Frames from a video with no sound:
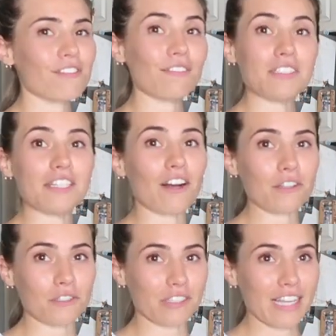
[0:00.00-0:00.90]

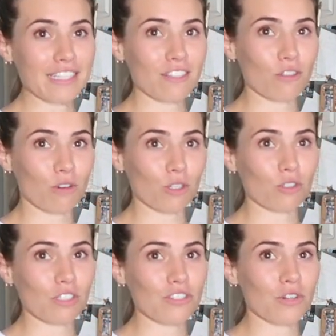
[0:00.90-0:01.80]
$50 less at the
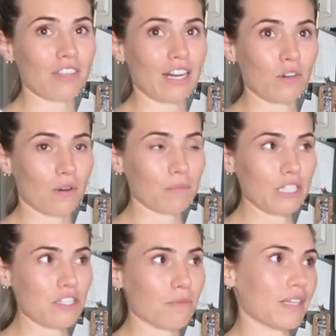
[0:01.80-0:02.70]
grocery store than I
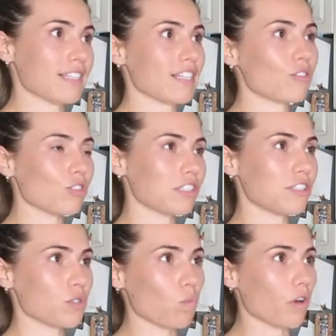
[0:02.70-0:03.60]
normally do because I usually
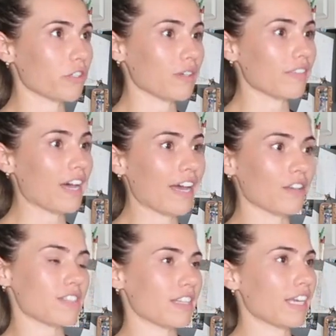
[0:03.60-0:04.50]
just wander around the
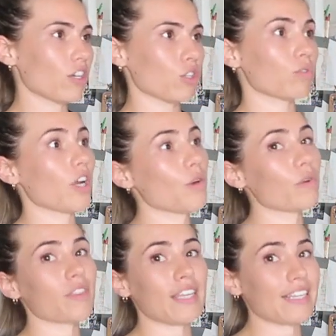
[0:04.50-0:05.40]
aisles and like
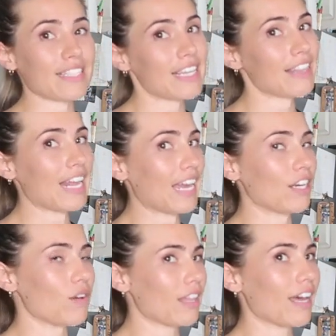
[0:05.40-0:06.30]
throw things in that I
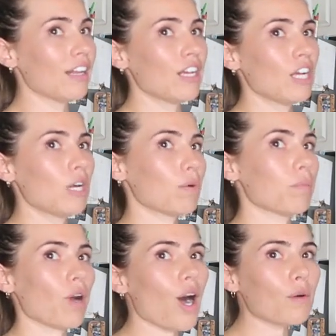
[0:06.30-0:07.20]
know that we
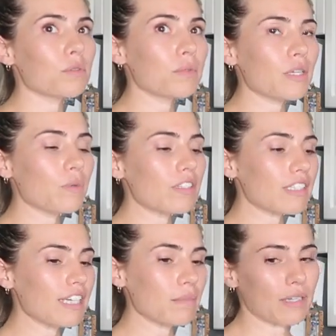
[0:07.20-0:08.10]
probably
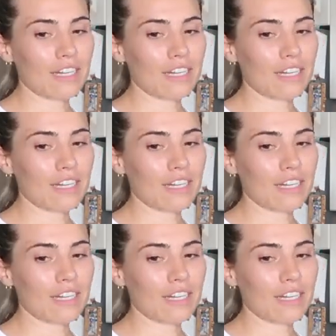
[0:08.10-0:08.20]
will eat.